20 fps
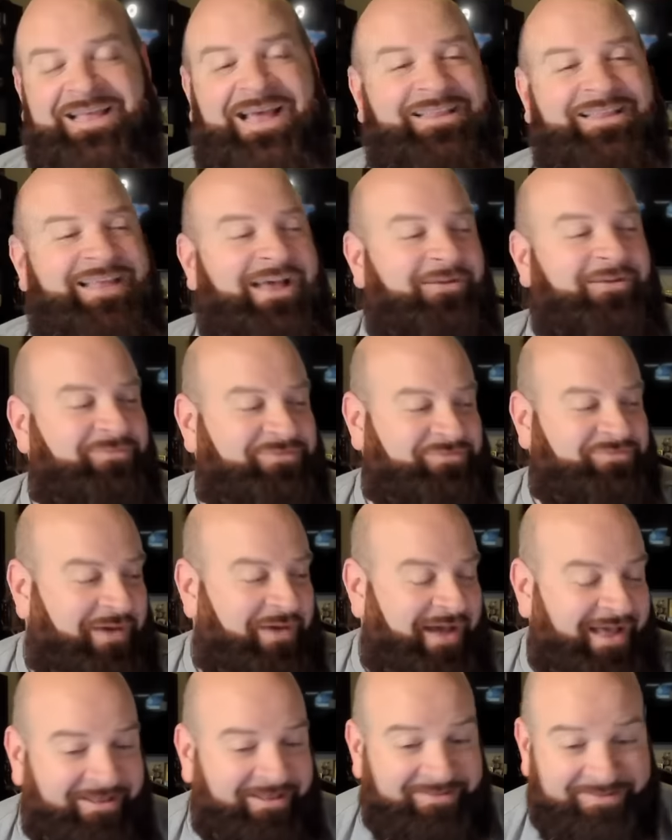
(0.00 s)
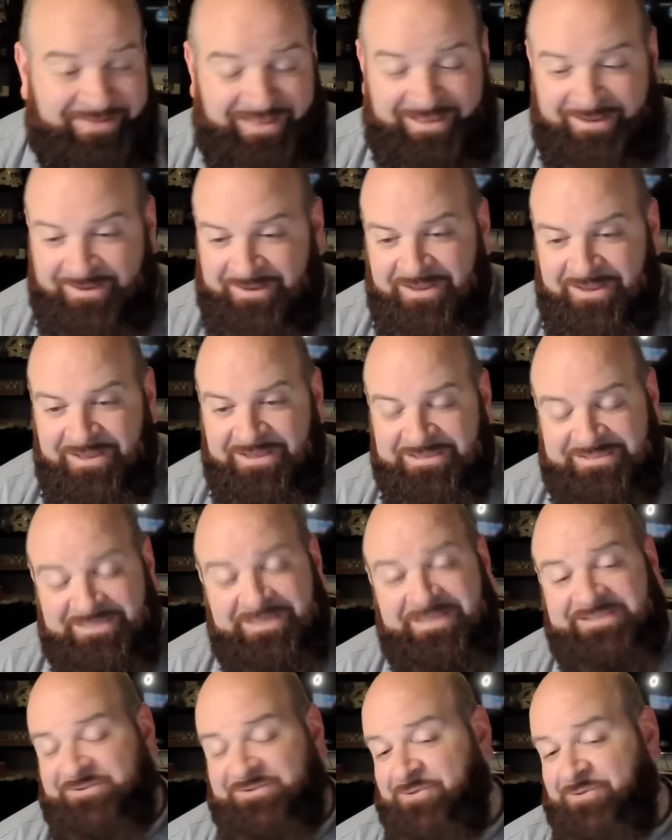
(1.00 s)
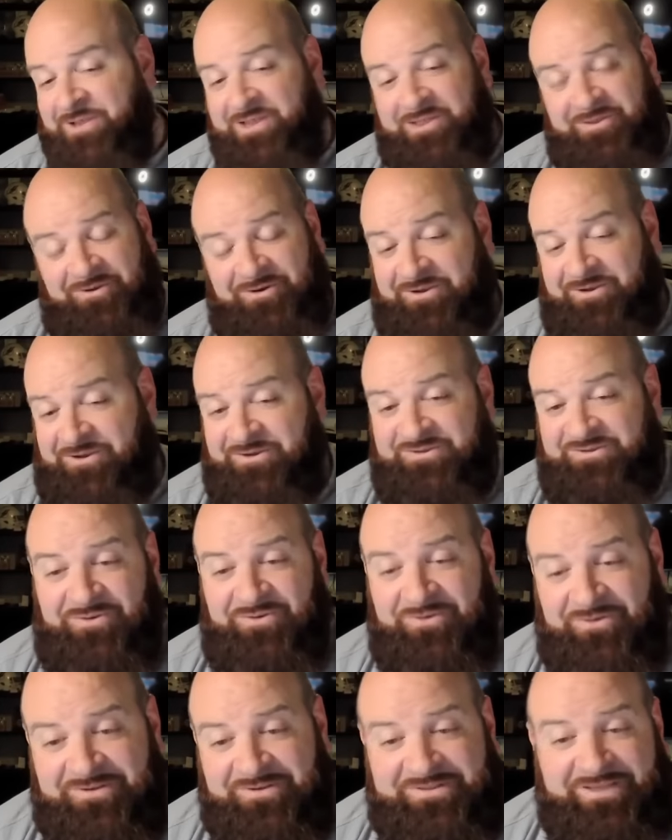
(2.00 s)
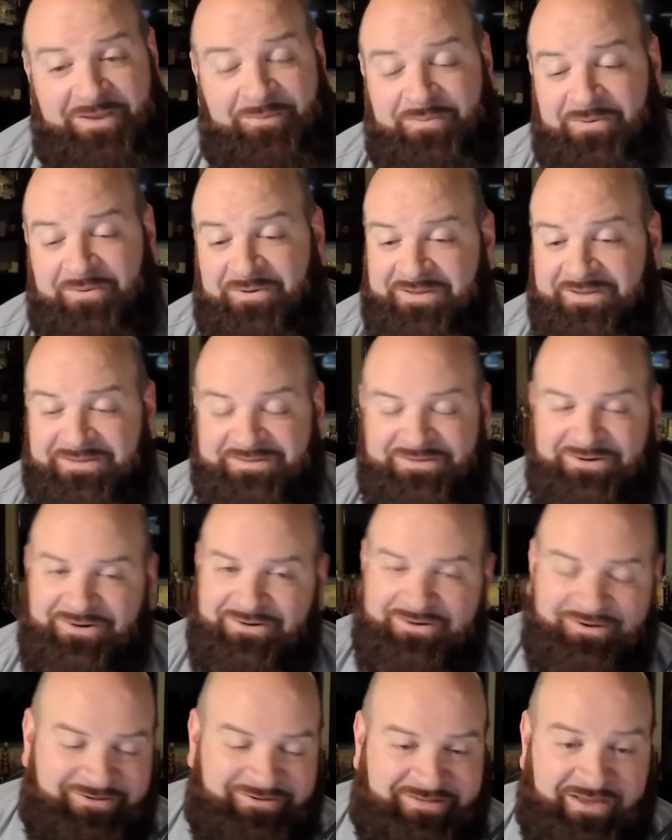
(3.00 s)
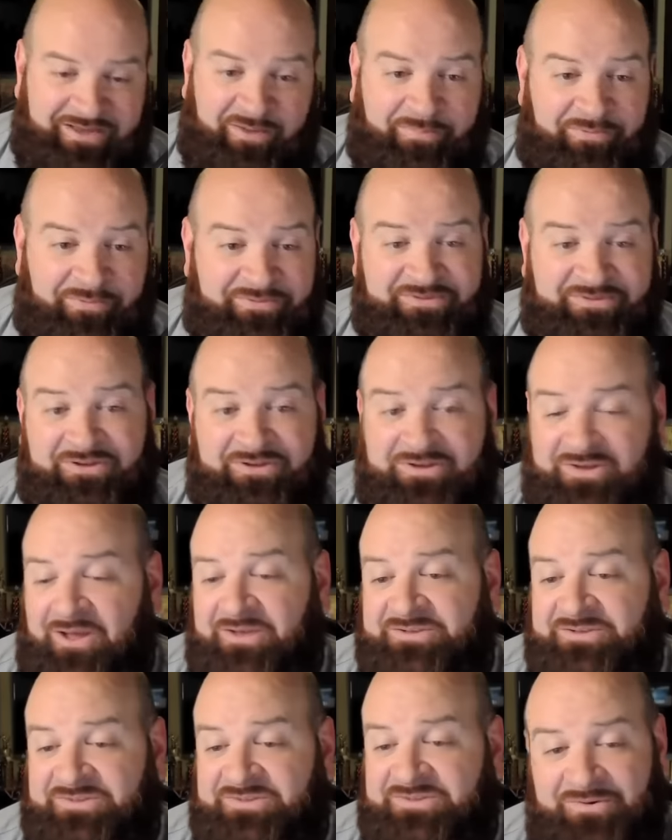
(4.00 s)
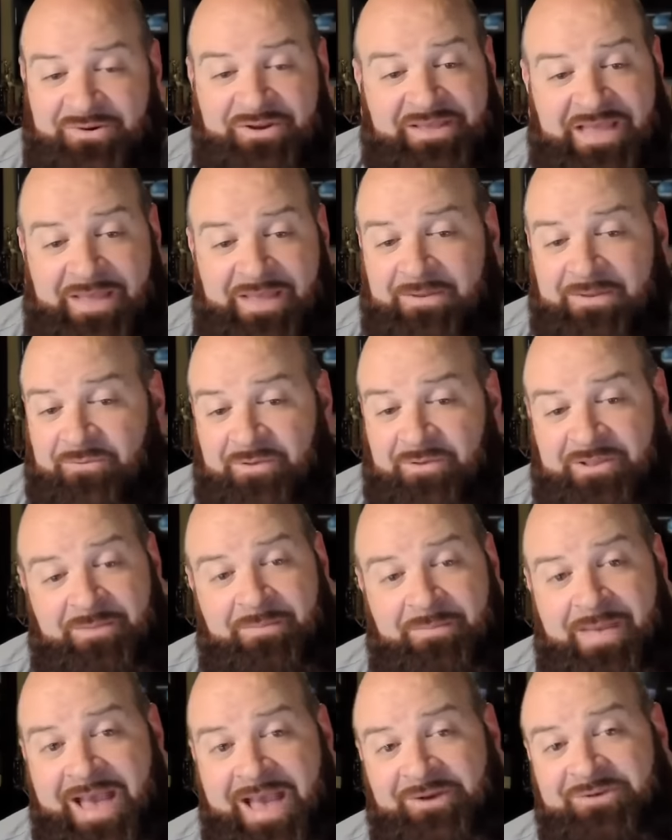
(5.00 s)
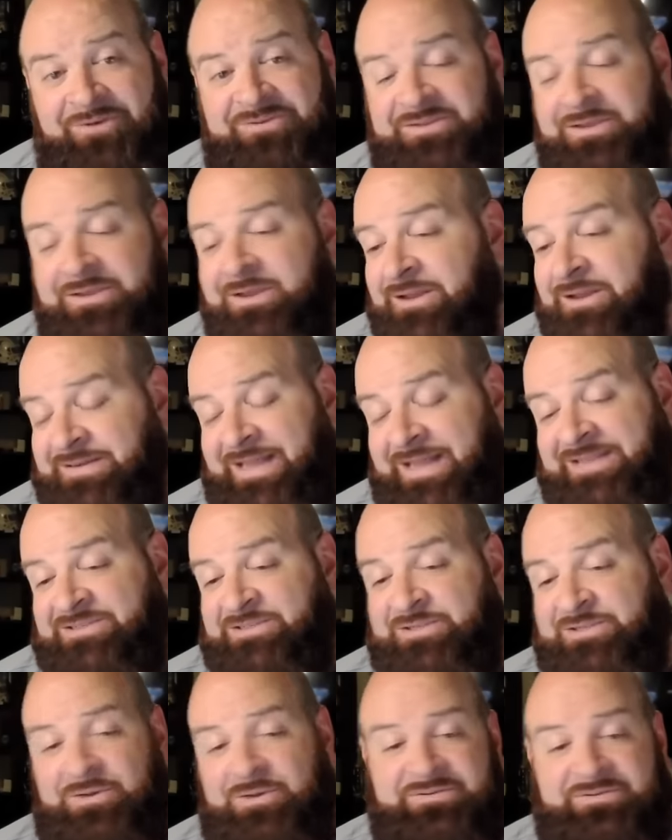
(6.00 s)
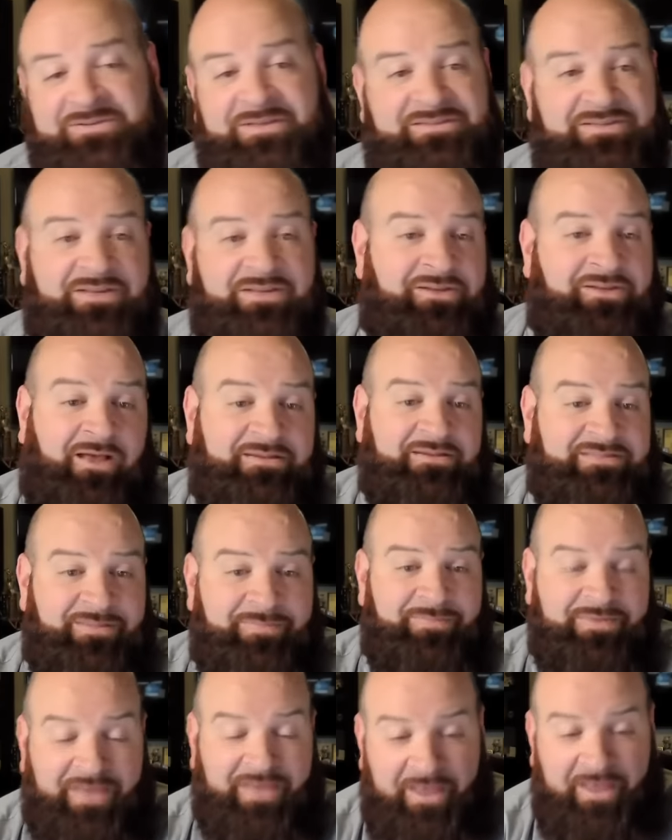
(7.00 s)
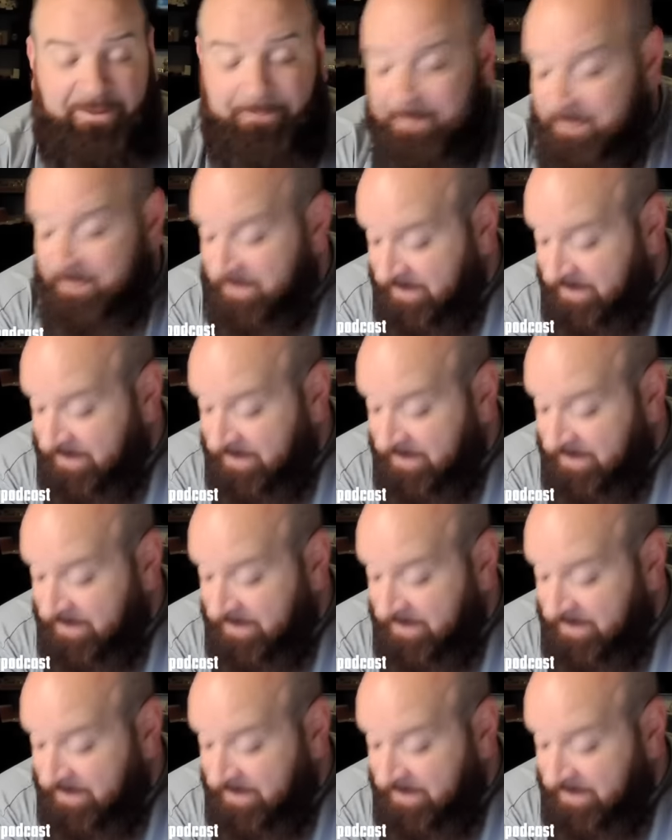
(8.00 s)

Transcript: That was wild. She needs to really learn to control her temper because her temper is going to cost her in a game that really matters. That's close, and it's going to cost them a game.